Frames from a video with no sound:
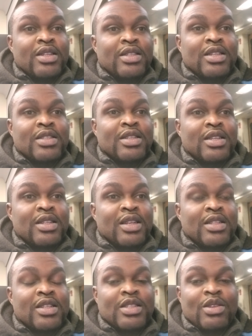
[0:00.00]
they say
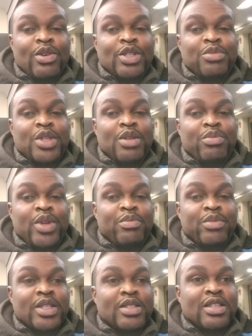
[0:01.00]
that this law is being
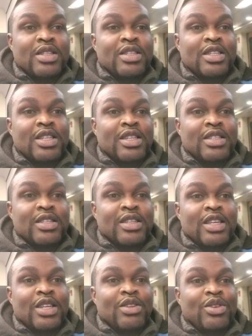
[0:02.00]
implemented is
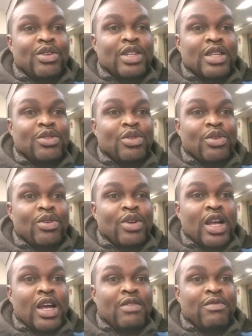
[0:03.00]
in order to
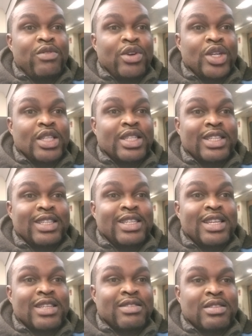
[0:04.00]
avoid
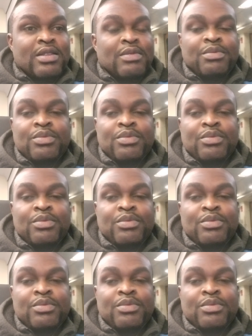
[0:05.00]
deaths.